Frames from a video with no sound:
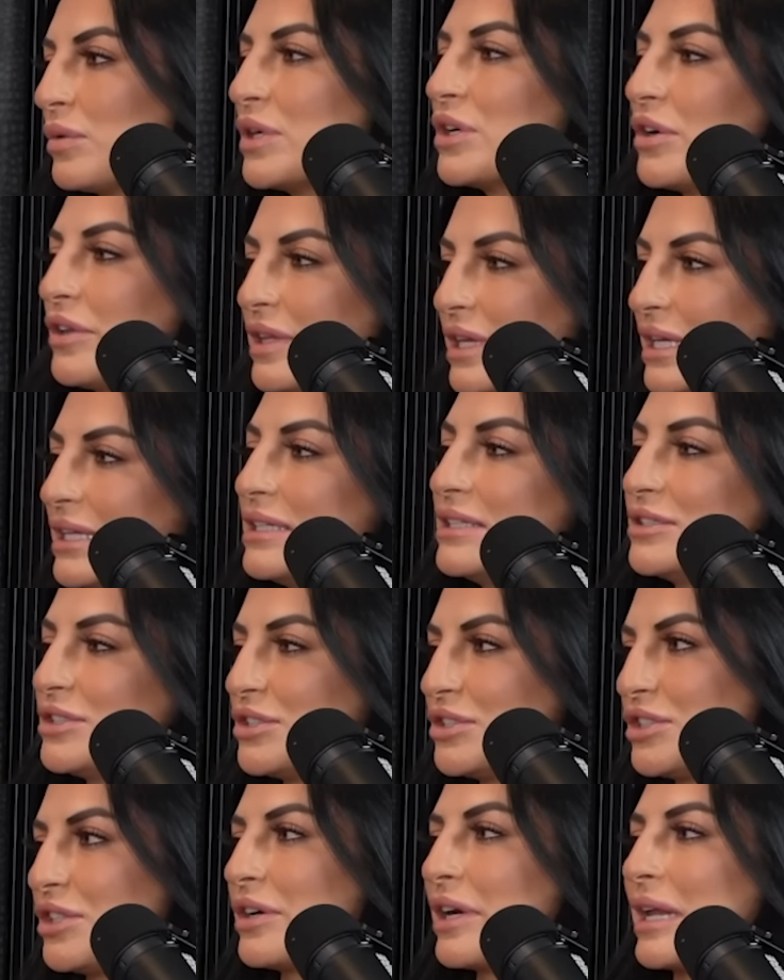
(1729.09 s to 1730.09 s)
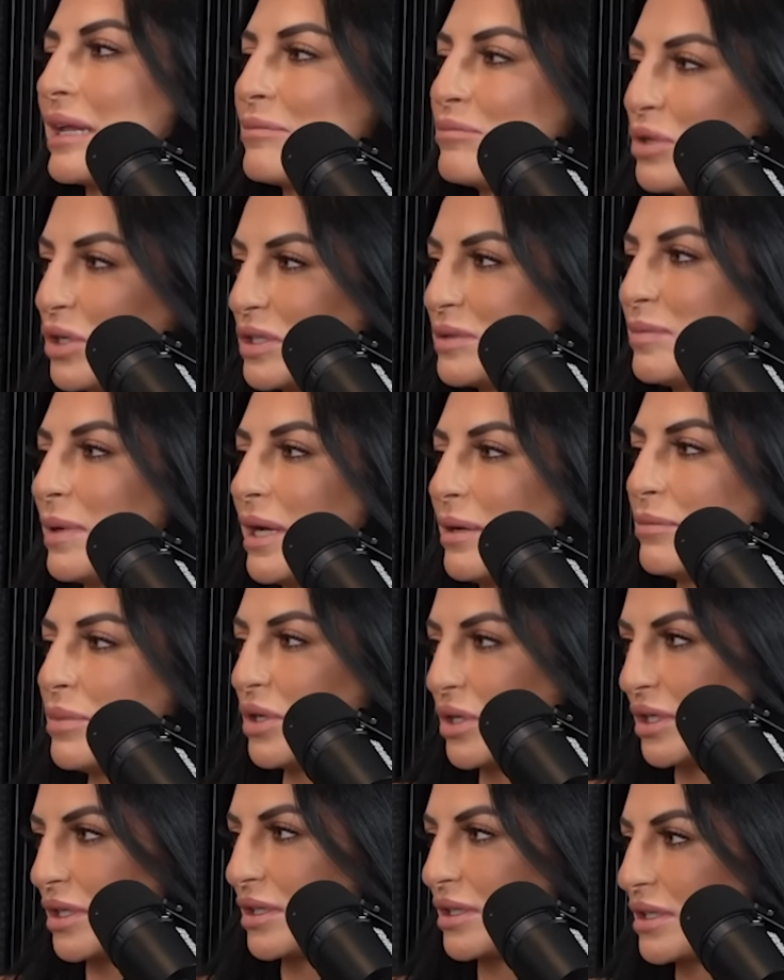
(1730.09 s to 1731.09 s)
When you're on the indies, you're still getting booked by a
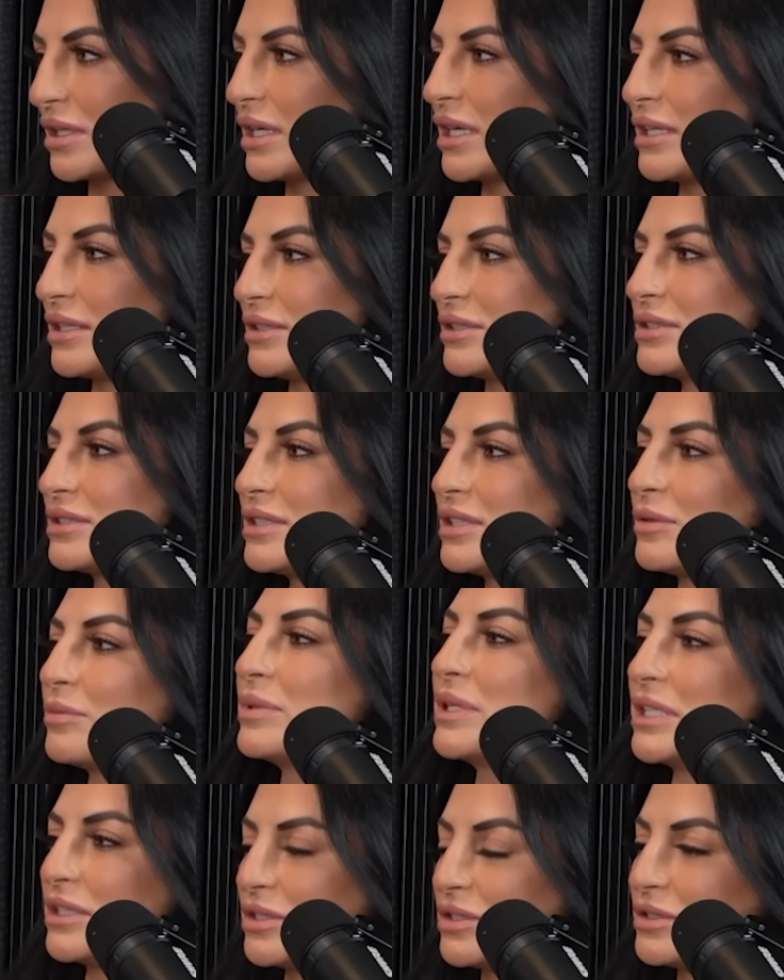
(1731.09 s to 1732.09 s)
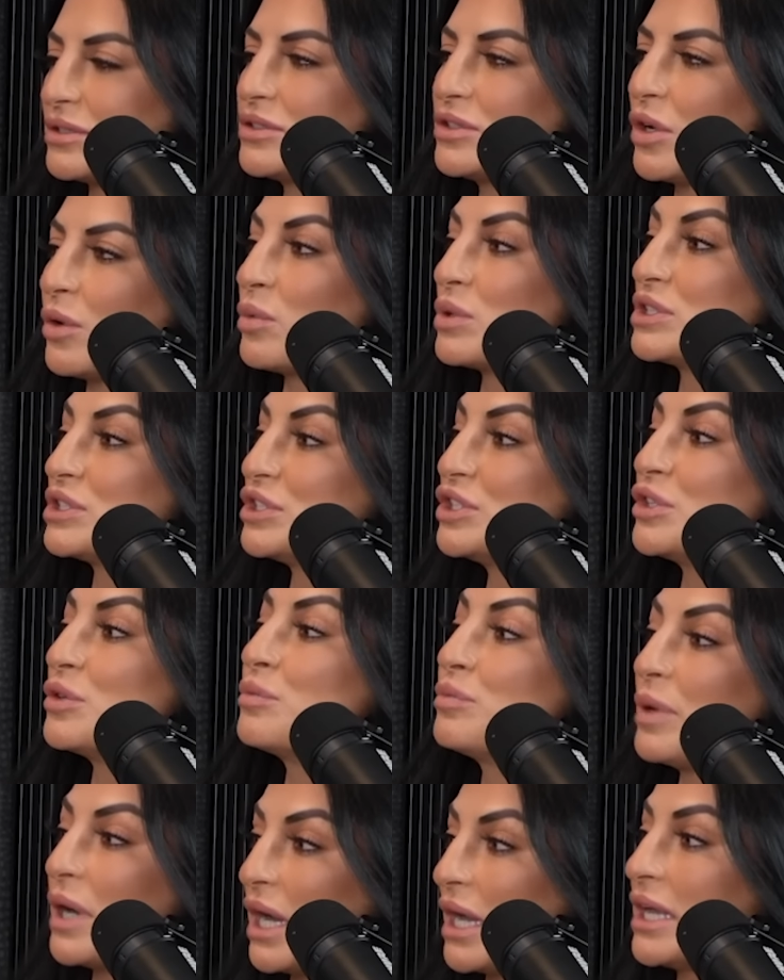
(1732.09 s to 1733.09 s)
booker and you're still being told what to do,
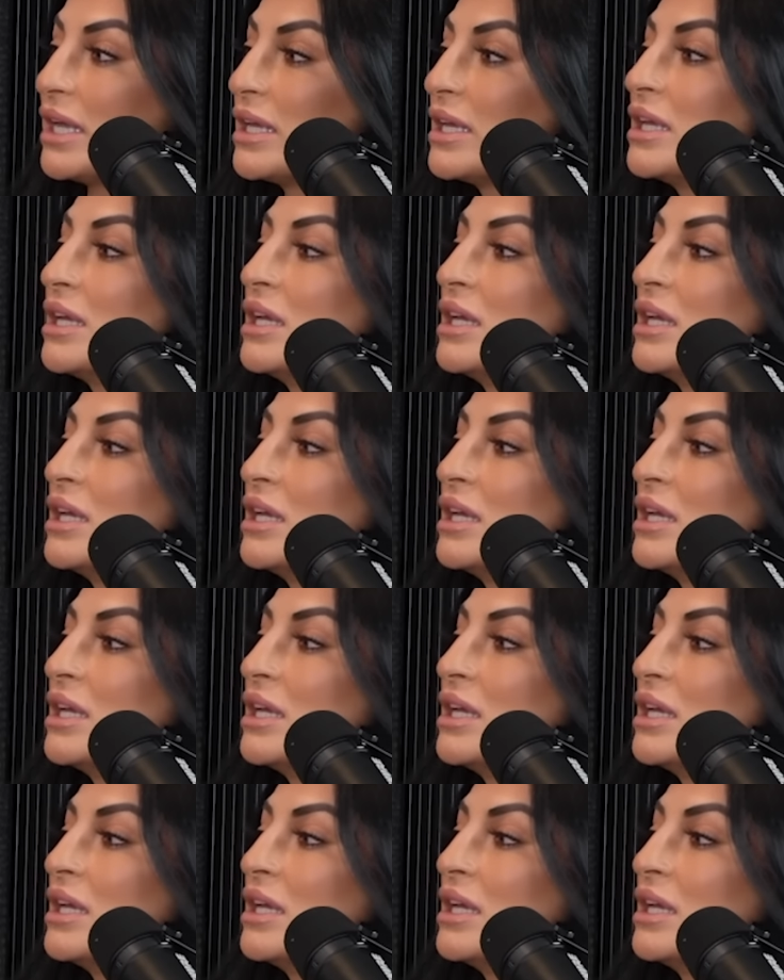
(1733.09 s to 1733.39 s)
but